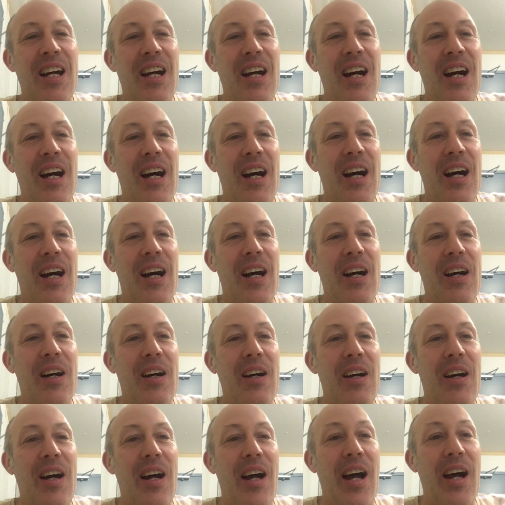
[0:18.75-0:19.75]

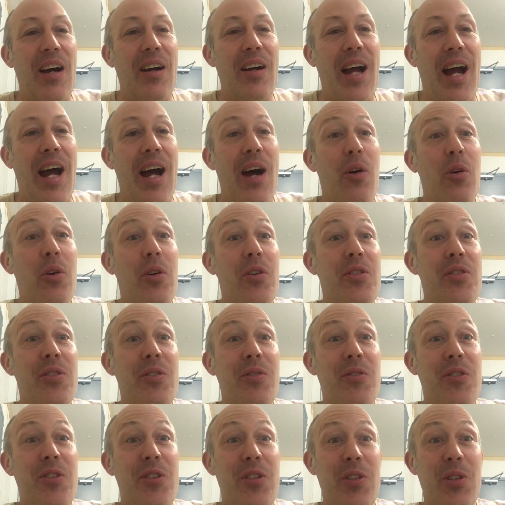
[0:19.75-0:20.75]
uh, hours
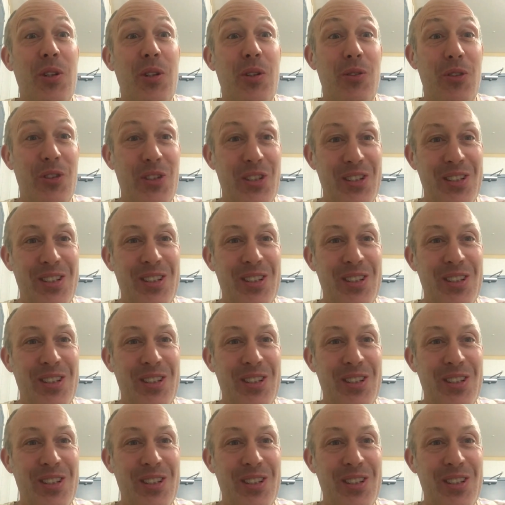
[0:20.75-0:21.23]
of service